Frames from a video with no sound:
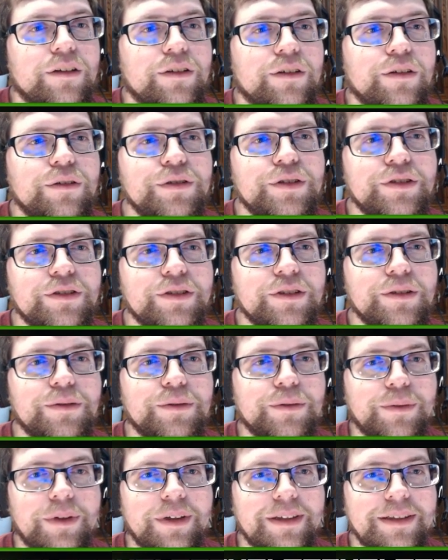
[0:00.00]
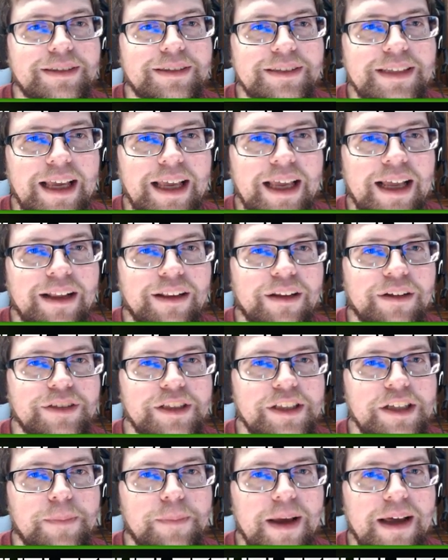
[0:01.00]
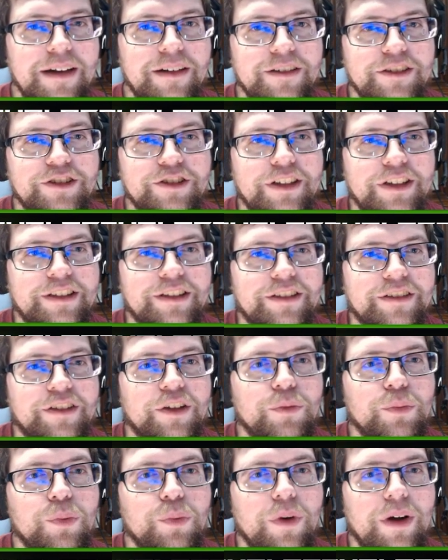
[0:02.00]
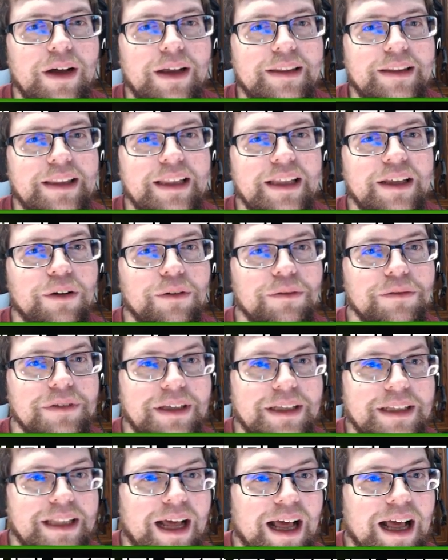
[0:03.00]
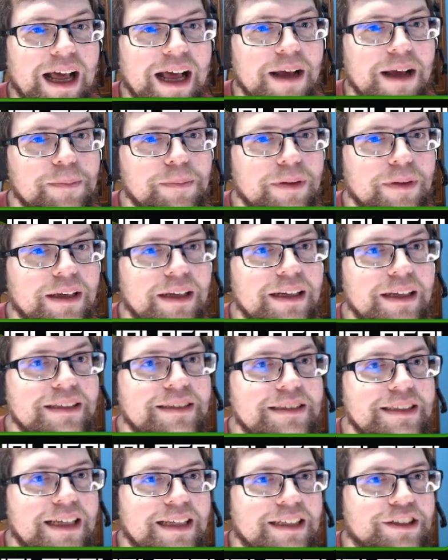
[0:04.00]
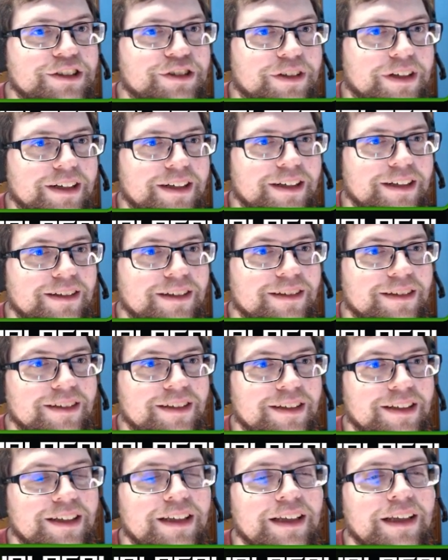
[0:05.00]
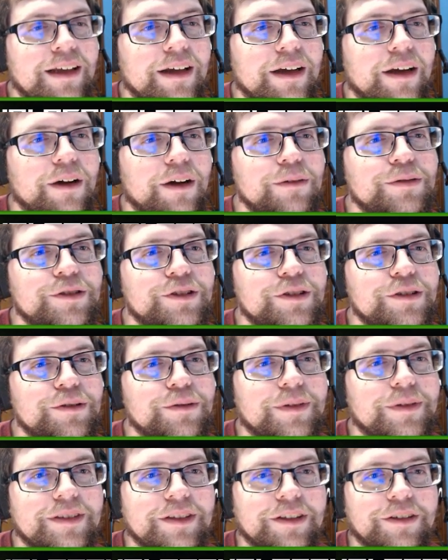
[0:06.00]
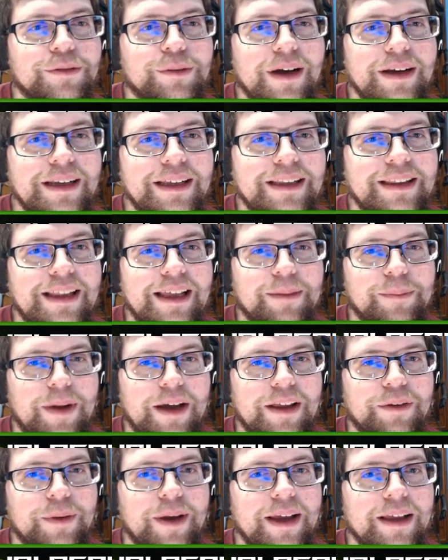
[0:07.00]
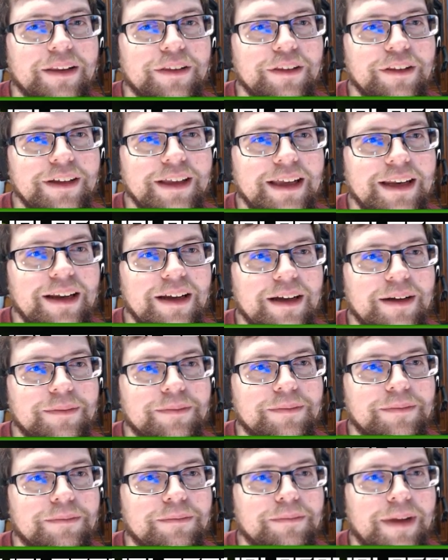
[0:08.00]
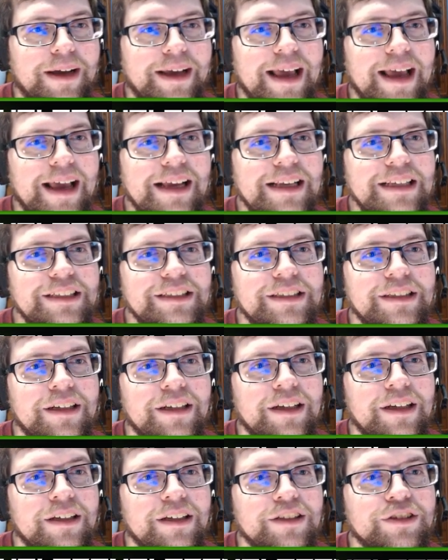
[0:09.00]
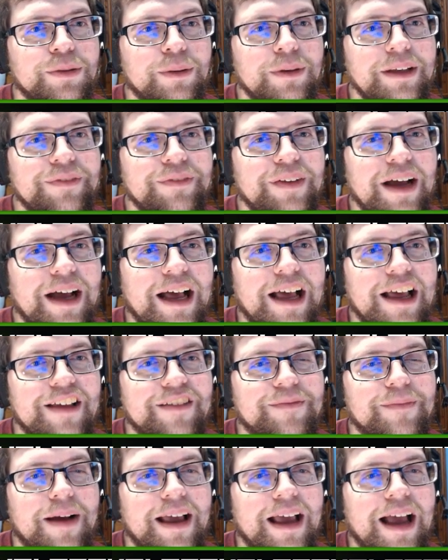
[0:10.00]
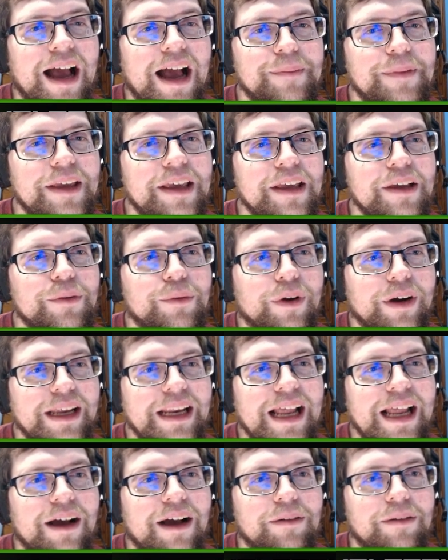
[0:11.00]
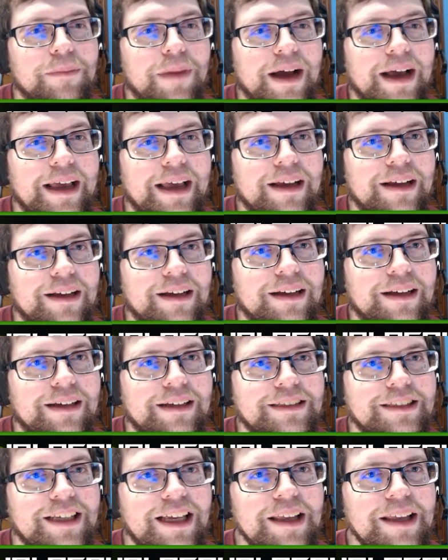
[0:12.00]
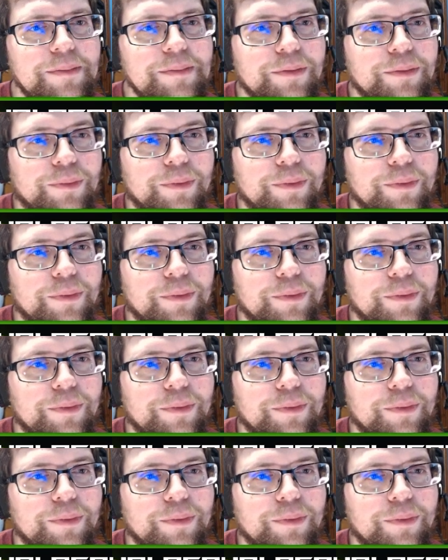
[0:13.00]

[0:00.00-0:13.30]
Usu, say hello to your battle instructor, the one, the only, the hot-blooded Dendra. Osu is a karate thing, by the way. Look it up. My age? 25. My hobby? Working out. My, type?